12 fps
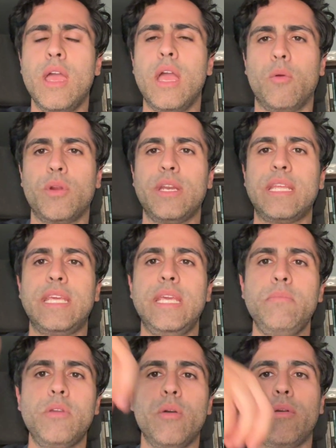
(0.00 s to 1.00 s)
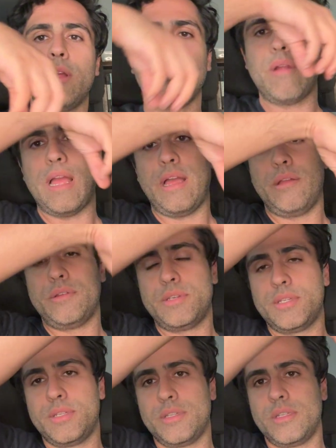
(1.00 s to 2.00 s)
We're going to keep going
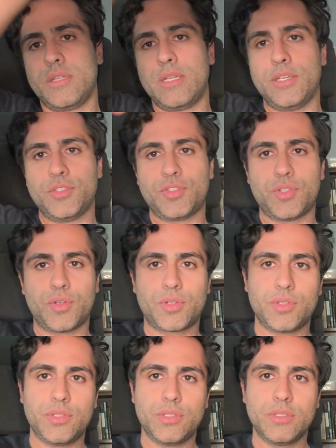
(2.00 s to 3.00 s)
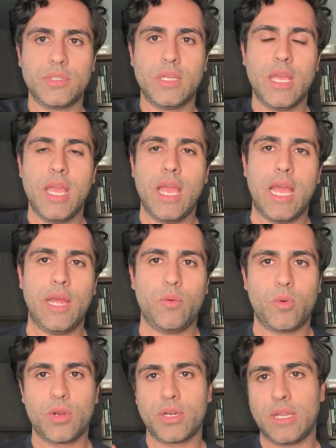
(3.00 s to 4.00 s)
around in a circle, and
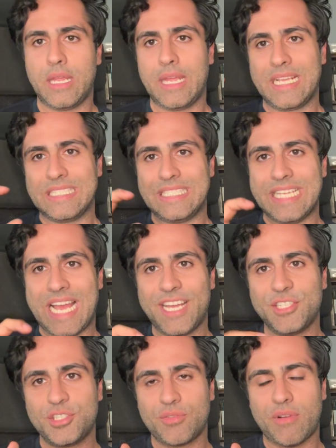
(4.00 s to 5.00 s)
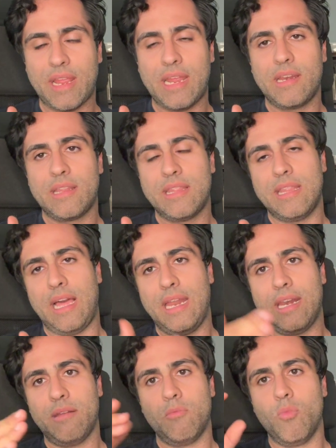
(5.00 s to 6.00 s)
we're going to exaggerate
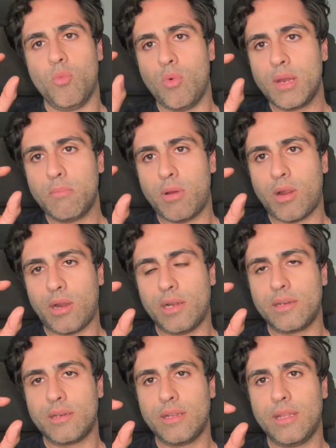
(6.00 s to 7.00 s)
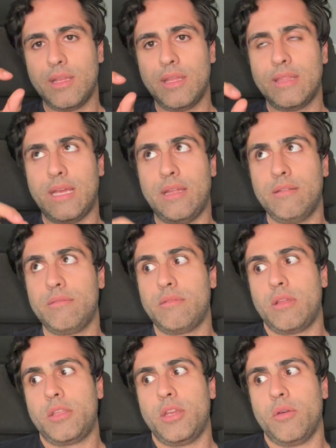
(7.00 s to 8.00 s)
that one part that,
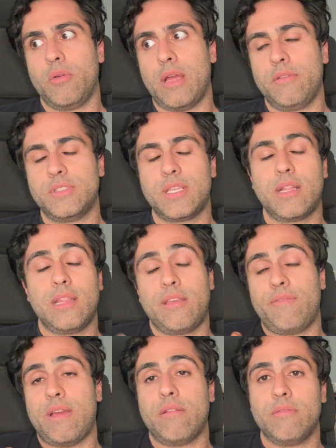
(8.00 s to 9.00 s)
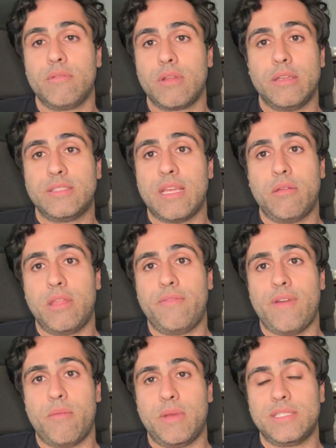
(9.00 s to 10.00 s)
I suddenly found
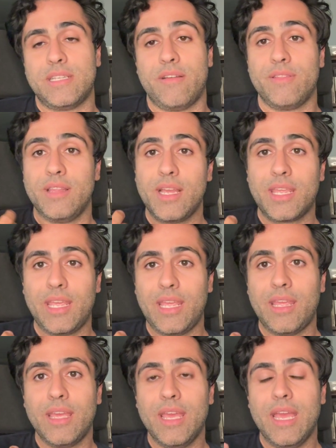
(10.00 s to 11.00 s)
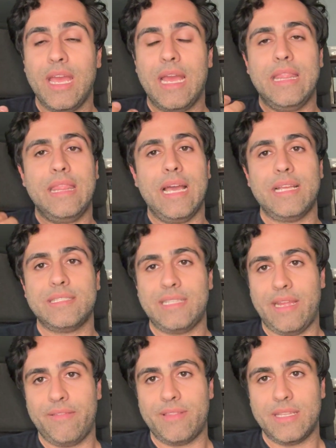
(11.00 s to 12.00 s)
myself lucky, and that
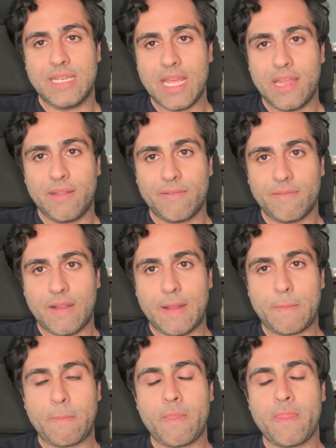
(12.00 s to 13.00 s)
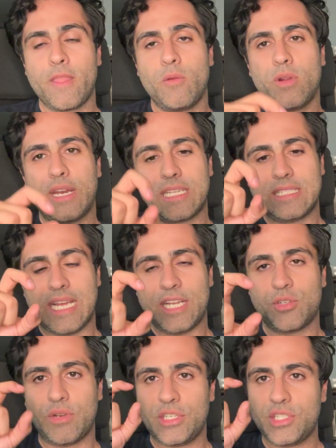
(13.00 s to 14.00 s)
saved the day, right? We're going to
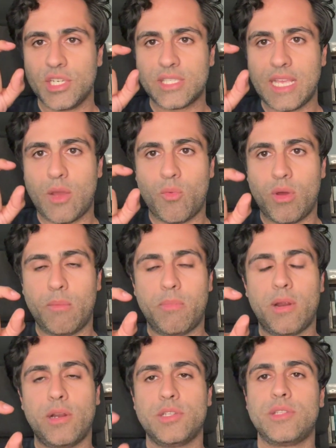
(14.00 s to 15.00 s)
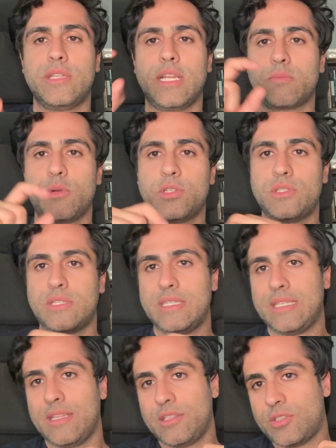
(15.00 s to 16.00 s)
exaggerate just that one part. So the next person's going
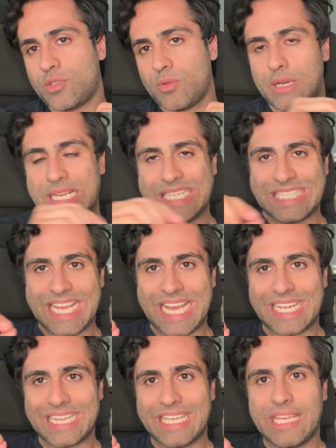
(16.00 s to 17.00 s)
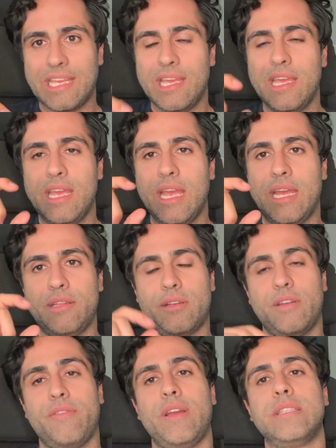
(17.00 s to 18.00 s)
to tell this story exactly, and they're
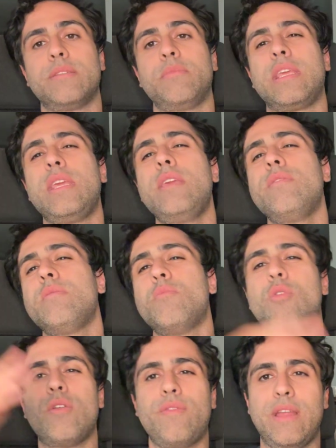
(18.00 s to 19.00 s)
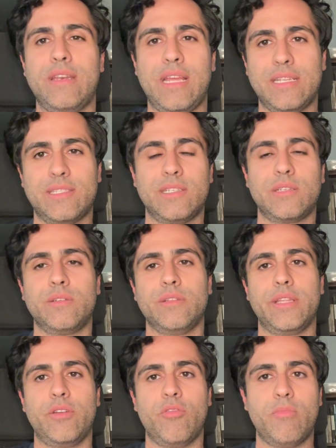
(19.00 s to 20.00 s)
going to find something even more fantastical
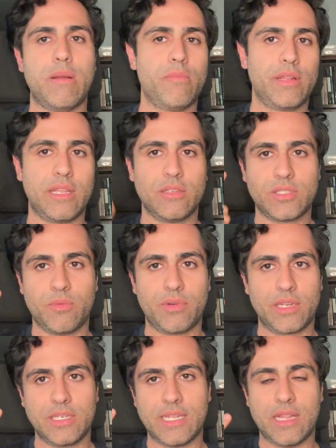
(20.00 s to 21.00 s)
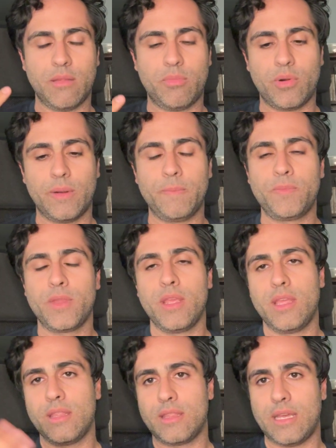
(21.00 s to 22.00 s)
than remembering that someone can teleport
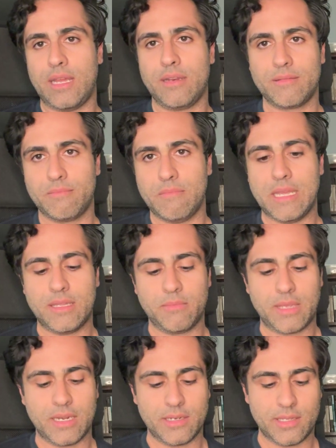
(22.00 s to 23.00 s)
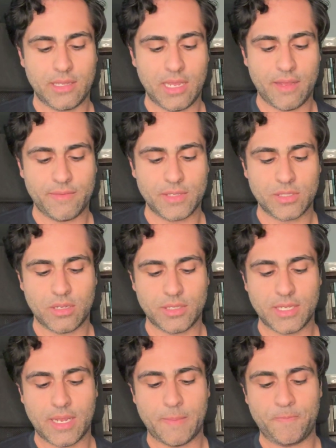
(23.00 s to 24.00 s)
that made them get into the office on
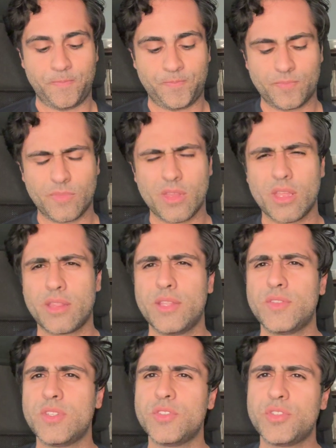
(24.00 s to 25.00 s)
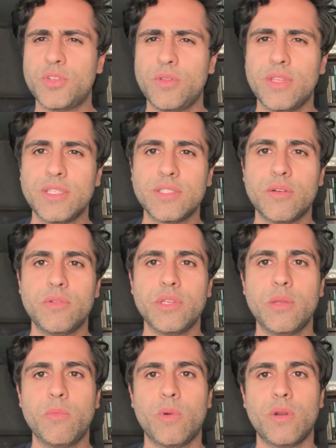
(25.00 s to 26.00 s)
time. There's just two things that are
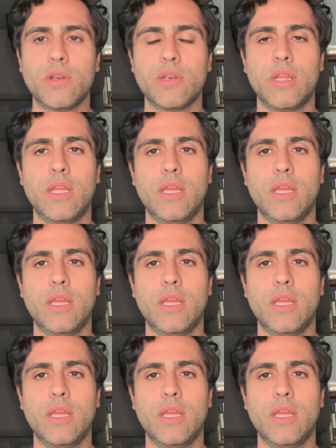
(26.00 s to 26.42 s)
really important.